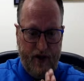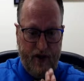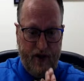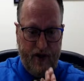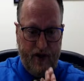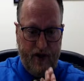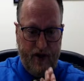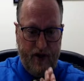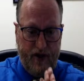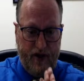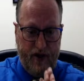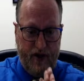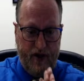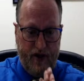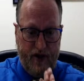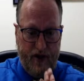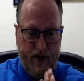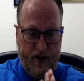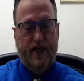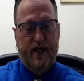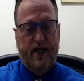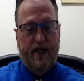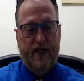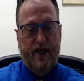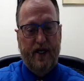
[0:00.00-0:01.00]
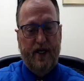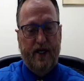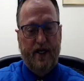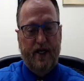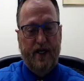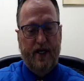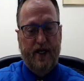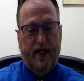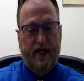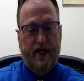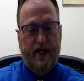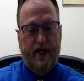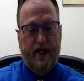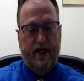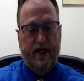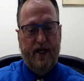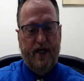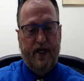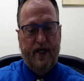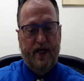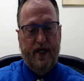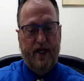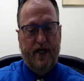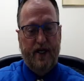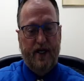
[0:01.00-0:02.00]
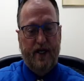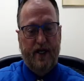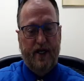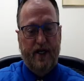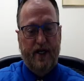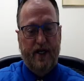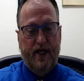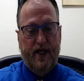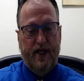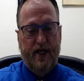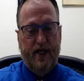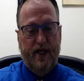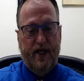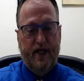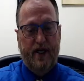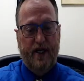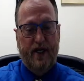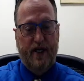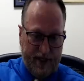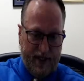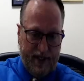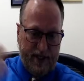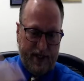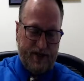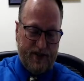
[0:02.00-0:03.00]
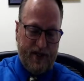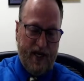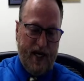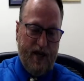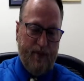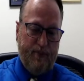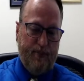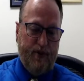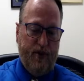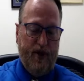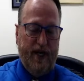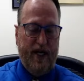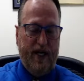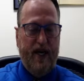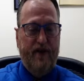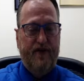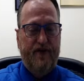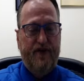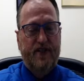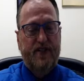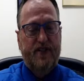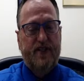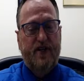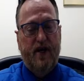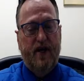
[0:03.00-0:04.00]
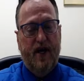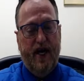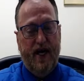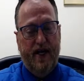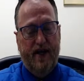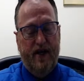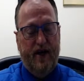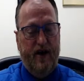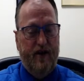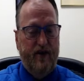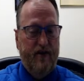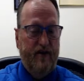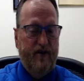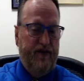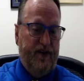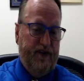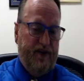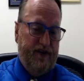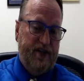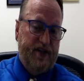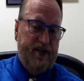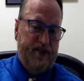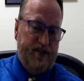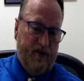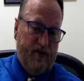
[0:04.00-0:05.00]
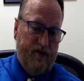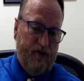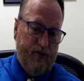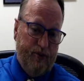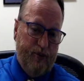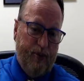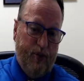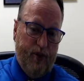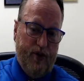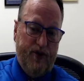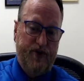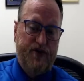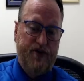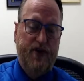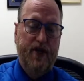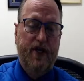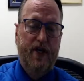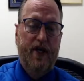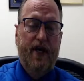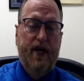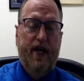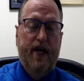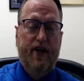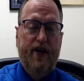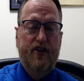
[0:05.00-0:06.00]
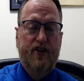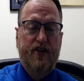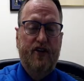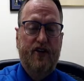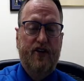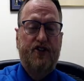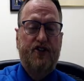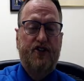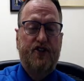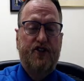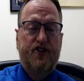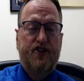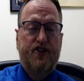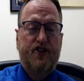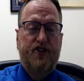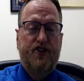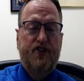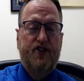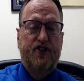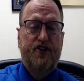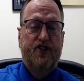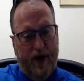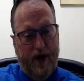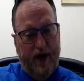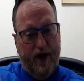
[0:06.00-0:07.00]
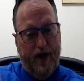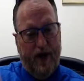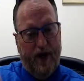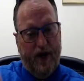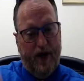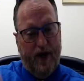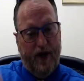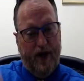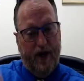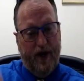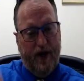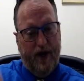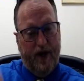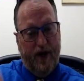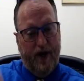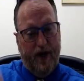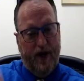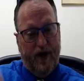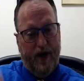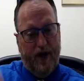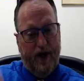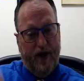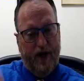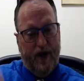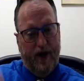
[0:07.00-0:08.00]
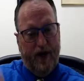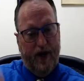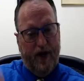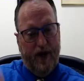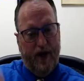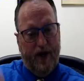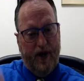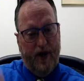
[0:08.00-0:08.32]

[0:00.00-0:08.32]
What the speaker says: The ability to rebuild your credit. As an example, I got this client, 157 points. Here's the proof on Credit Karma because it's free.